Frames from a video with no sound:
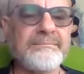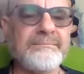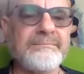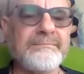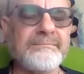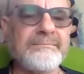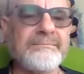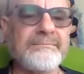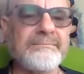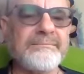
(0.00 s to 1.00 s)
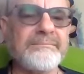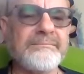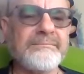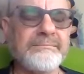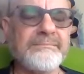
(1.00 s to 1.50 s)

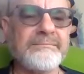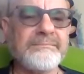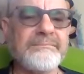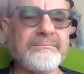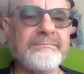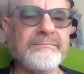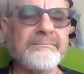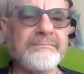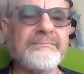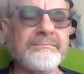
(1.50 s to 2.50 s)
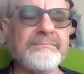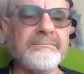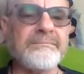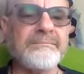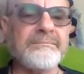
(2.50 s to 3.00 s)

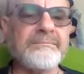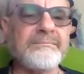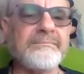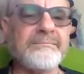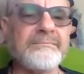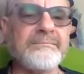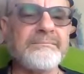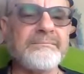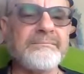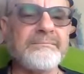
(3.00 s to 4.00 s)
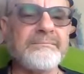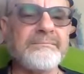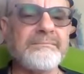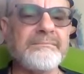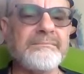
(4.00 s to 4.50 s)

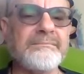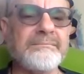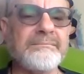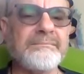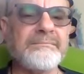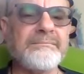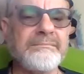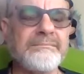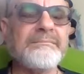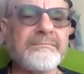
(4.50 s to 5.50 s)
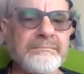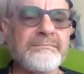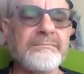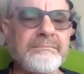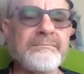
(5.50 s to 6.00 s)

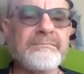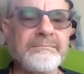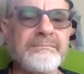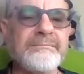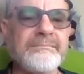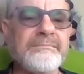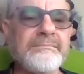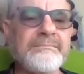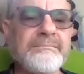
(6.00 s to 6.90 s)
The person shown says nothing.